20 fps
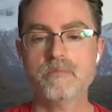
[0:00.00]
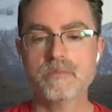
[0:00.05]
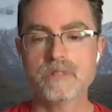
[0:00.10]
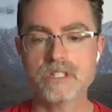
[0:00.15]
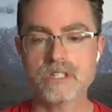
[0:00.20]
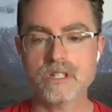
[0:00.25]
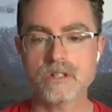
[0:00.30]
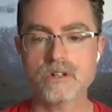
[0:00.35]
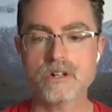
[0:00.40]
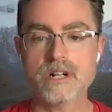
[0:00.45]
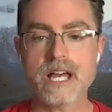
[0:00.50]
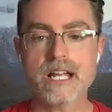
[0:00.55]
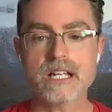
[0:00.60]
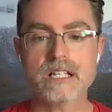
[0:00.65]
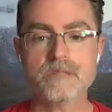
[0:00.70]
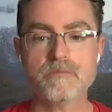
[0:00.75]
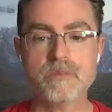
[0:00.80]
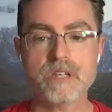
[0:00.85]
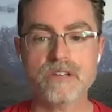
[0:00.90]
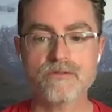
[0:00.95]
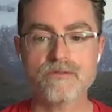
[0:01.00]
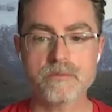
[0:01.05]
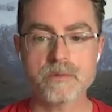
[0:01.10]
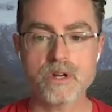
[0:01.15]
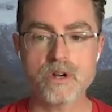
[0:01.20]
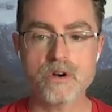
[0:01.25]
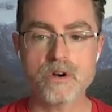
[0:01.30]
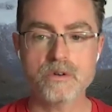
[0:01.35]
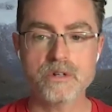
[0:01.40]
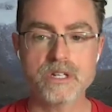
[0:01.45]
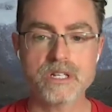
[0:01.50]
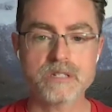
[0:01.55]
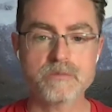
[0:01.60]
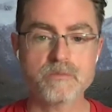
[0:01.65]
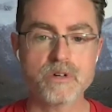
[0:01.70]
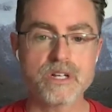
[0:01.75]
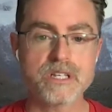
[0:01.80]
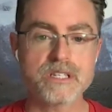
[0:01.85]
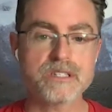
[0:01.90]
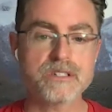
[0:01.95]
to learn how to speak from your own
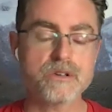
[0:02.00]
experience.